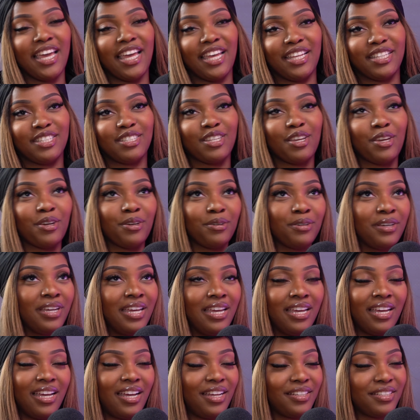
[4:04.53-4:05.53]
Yeah. So
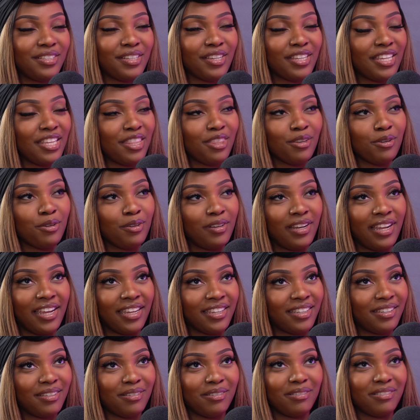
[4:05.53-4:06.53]
I'll take you through,
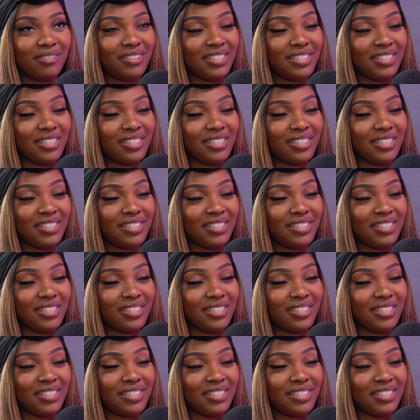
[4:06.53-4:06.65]
like,